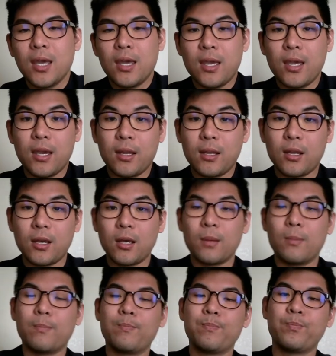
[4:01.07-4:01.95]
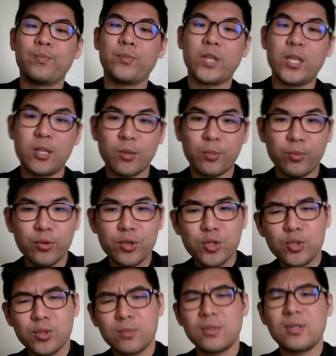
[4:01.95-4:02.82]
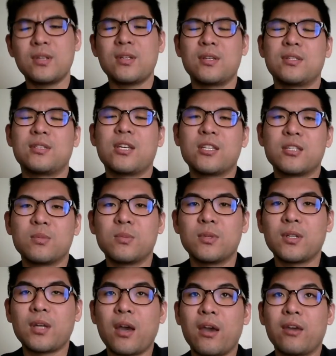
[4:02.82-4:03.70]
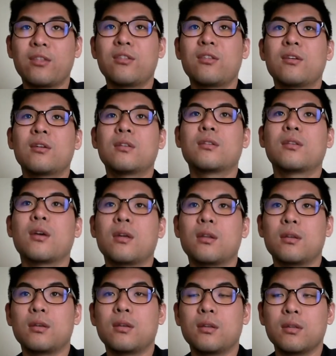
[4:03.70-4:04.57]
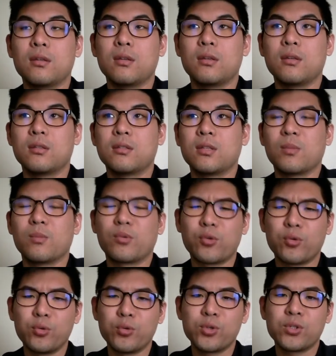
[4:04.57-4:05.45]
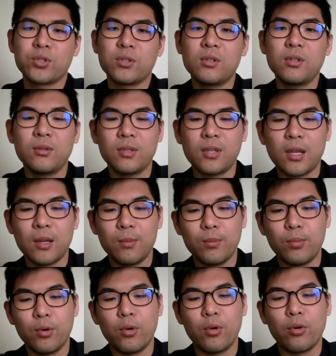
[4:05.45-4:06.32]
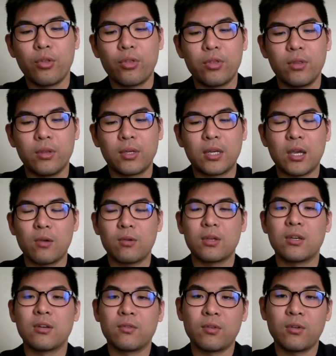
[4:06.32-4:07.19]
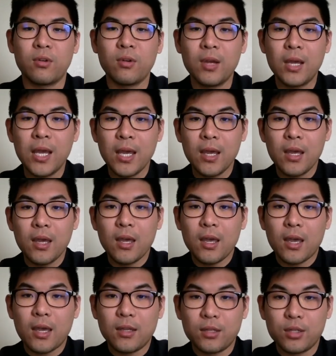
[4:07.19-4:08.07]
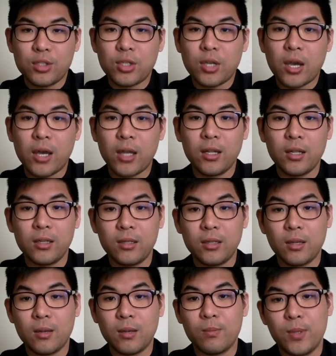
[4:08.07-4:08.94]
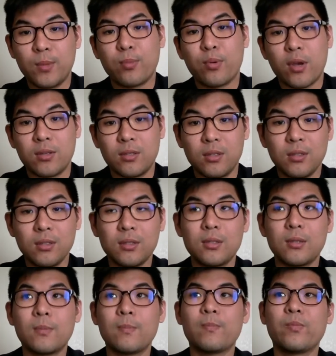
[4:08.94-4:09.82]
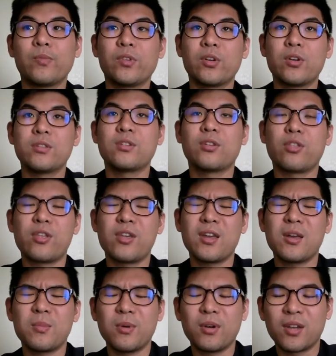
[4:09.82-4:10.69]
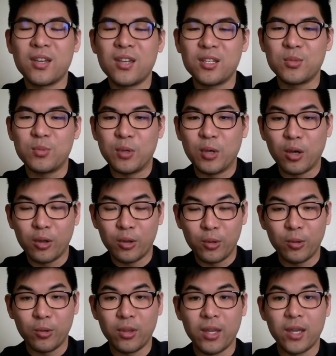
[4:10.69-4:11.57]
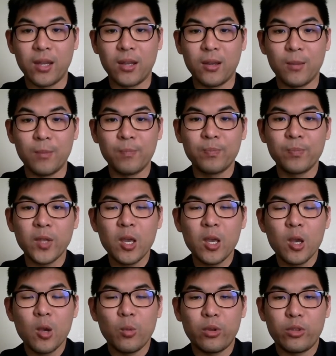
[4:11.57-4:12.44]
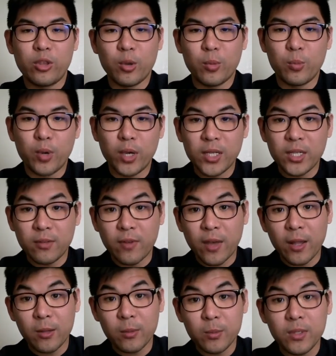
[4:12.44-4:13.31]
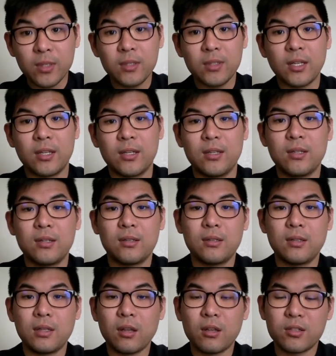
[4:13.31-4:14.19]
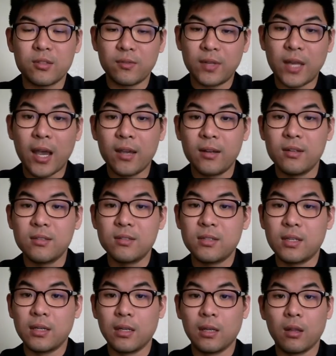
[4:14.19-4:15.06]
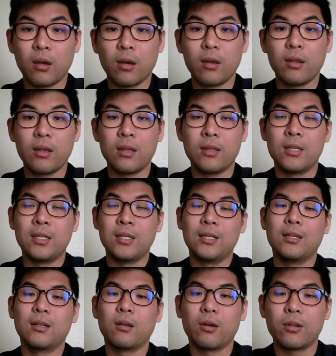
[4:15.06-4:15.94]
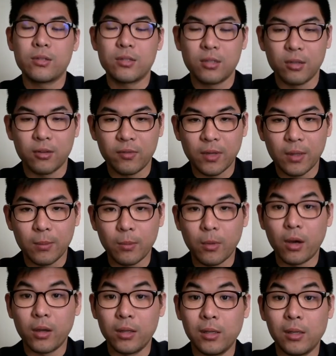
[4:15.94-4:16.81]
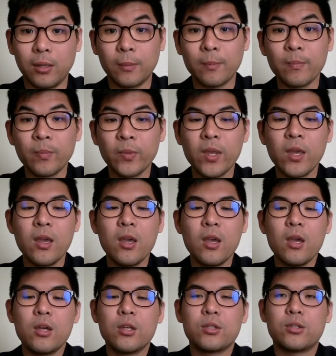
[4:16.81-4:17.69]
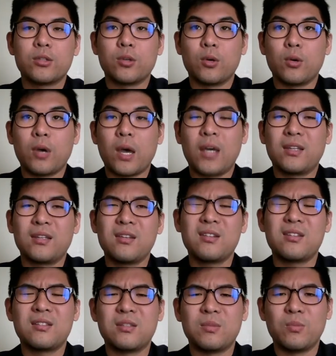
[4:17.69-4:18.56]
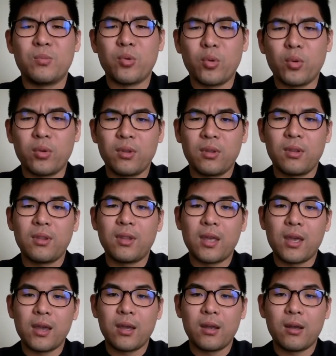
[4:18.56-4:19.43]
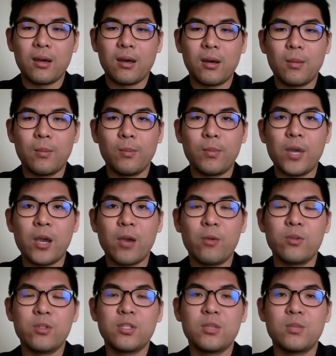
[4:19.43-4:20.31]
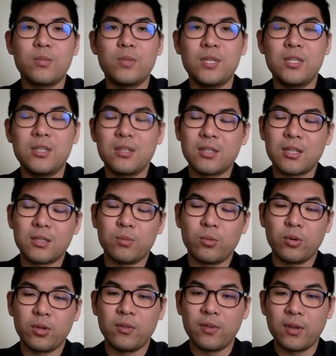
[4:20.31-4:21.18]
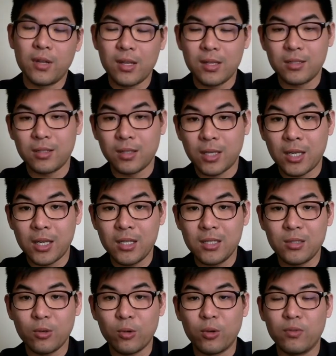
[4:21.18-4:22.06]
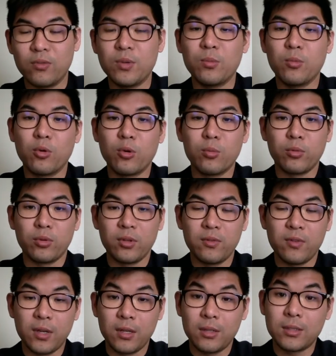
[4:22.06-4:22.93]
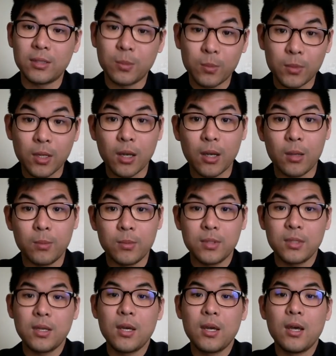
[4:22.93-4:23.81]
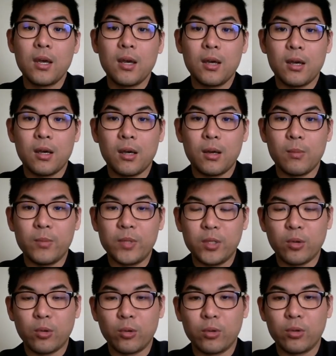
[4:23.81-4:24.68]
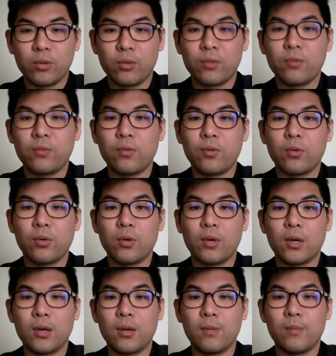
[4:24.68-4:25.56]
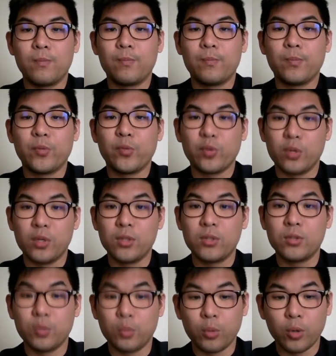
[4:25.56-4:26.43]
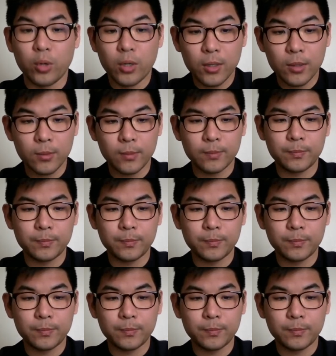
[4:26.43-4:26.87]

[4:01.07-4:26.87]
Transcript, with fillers: And um, in the pre-treatment assessment, I think that it is um, crucial that both the caregiver and the child um, be present. Because the thing about kids, we all know that um, with their brain development, they need lots of guidance and, a lot, and they need lots of um, modeling. So I think it's important that um, parents be just as motivated as your kids, or even more motivated sometimes, in order for, for this to work.